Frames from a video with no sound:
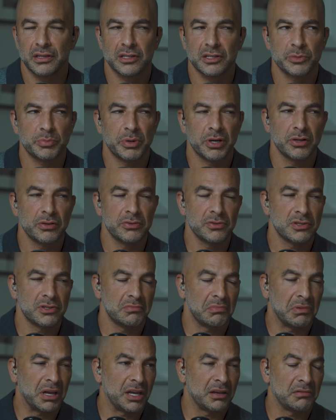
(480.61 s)
exposed.
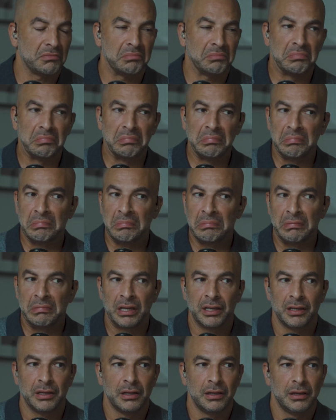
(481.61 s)
And
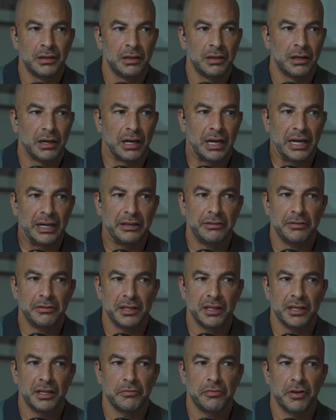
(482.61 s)
I
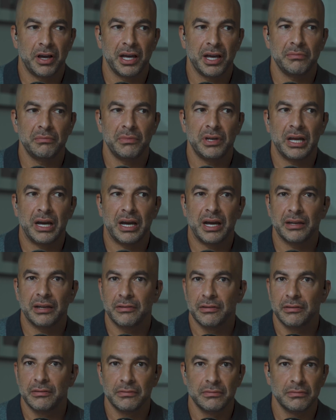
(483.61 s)
think if I'm
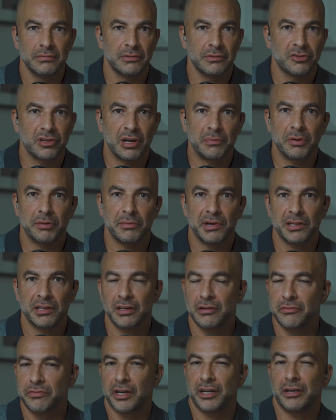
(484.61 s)
not
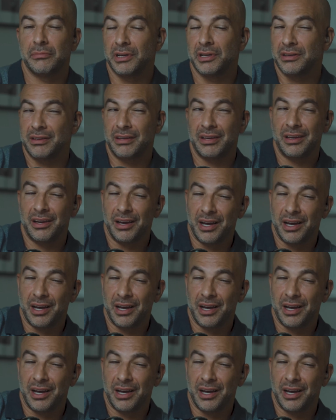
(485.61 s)
supplementing vitamin D,